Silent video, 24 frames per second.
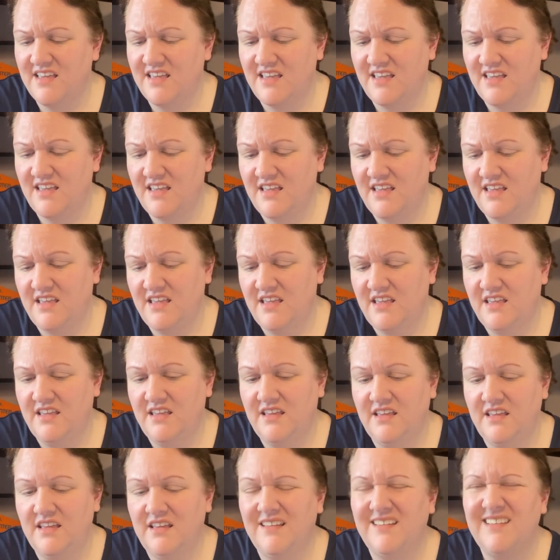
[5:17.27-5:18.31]

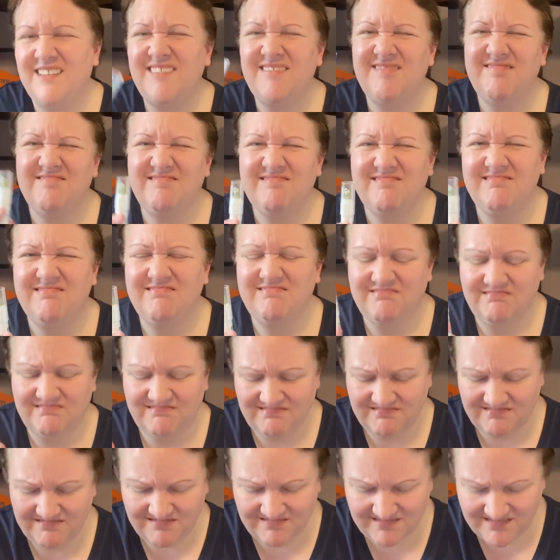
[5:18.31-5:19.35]

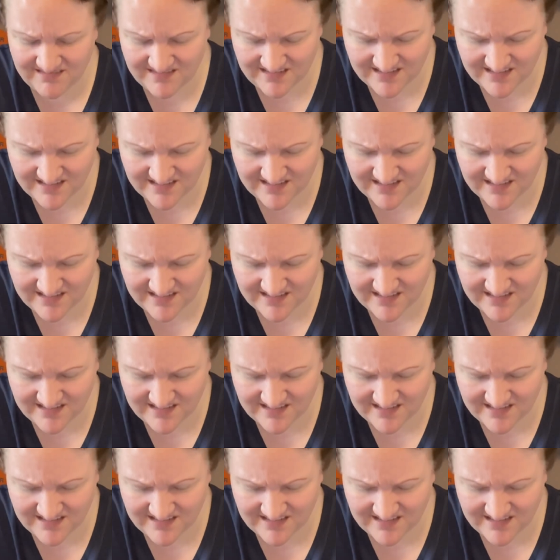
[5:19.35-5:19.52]
[no speech]